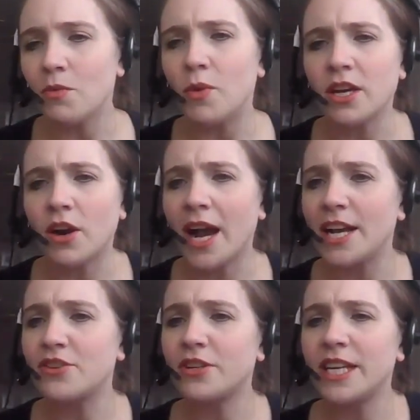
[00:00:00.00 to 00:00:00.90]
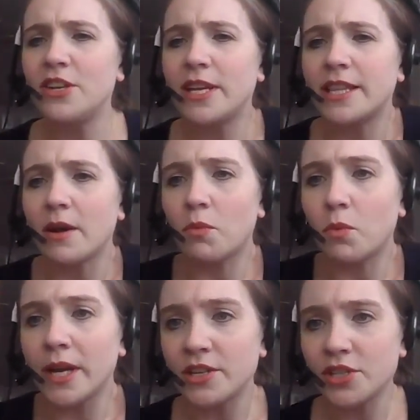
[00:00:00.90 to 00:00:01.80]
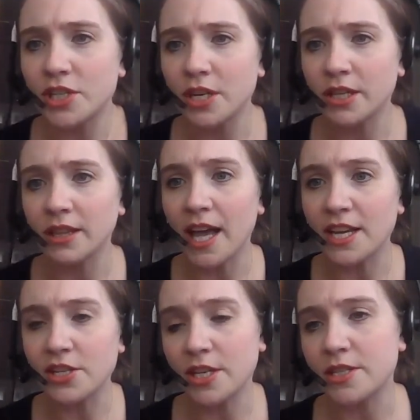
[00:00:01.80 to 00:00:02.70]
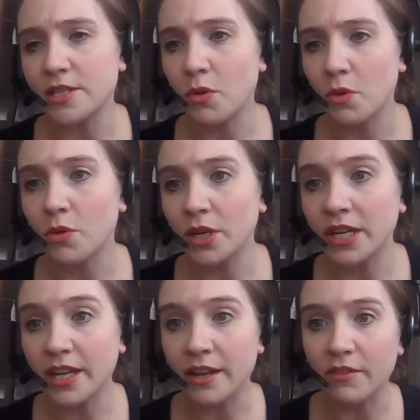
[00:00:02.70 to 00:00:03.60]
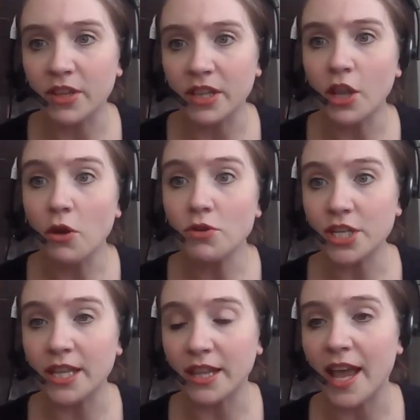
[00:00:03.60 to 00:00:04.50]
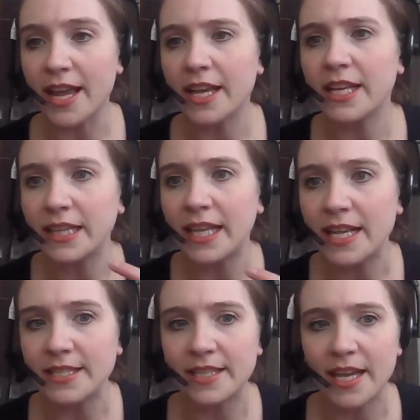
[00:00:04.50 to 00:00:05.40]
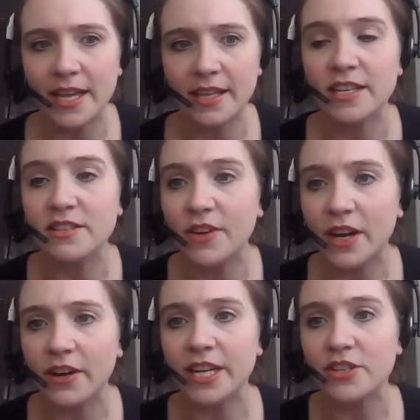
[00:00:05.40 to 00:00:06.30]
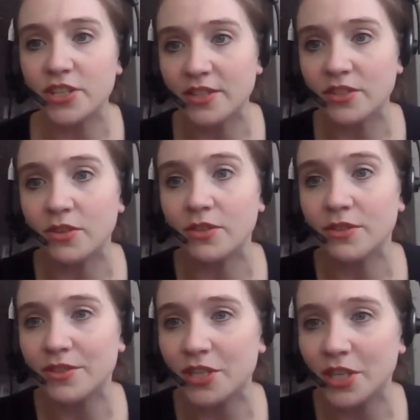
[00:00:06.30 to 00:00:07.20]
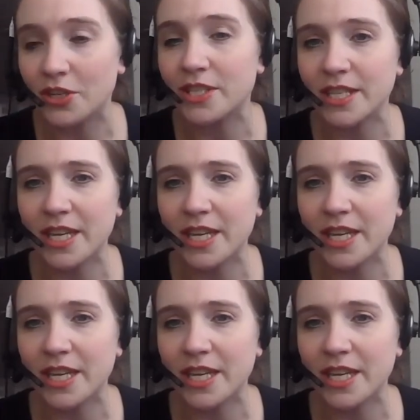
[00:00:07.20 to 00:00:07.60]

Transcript: With our hydroclean, you get that rich, luscious, kind of lotion like cleansing that is very gentle to your